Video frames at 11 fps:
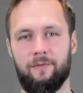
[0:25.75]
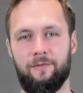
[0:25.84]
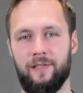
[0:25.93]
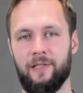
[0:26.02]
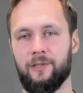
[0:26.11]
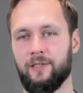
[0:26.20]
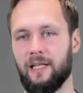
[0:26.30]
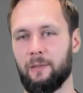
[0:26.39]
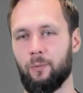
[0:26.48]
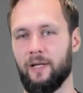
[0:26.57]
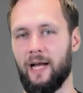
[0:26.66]
figure
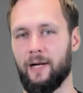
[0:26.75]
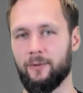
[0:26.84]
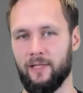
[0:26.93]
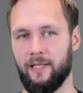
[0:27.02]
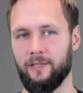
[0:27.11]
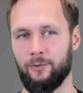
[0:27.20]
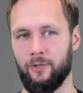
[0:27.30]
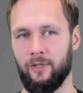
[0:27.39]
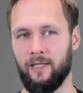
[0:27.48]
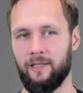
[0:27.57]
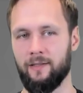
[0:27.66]
that we outlined
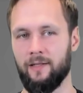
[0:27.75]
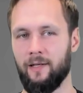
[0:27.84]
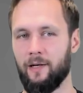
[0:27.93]
earlier?